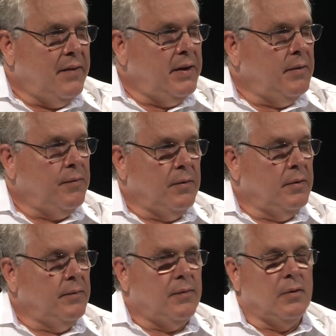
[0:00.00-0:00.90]
there
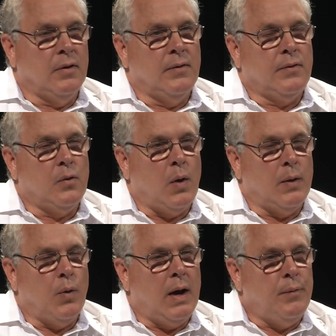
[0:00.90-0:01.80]
for quite
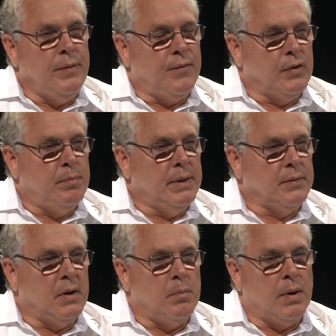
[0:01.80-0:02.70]
a while when we first
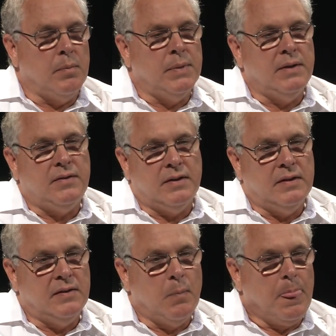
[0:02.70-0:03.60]
built our apartments,
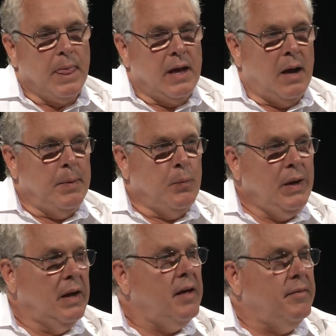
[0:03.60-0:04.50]
and I mean, we
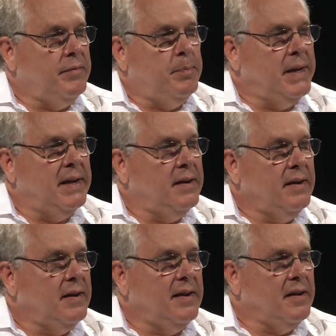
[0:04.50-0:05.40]
loved
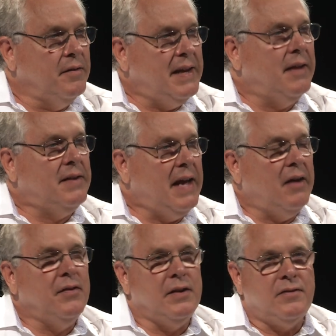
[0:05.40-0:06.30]
being, you know,
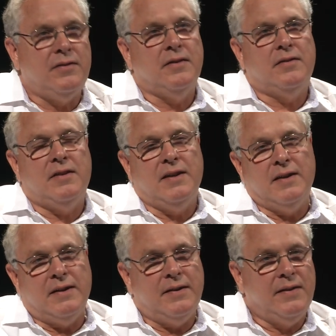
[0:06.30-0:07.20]
downtown. It's just
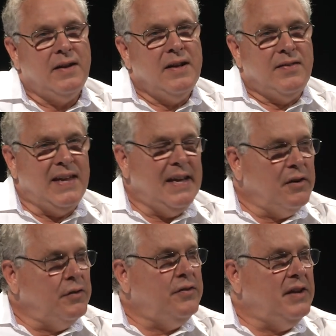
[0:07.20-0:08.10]
the
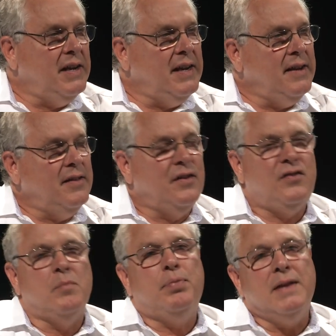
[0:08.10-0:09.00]
energy, the
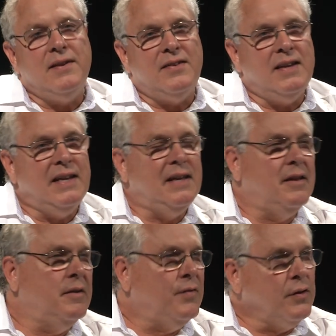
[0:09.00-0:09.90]
simplicity,
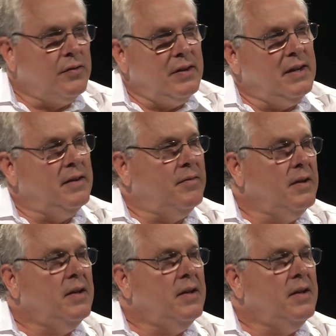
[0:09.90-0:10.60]
the diversity of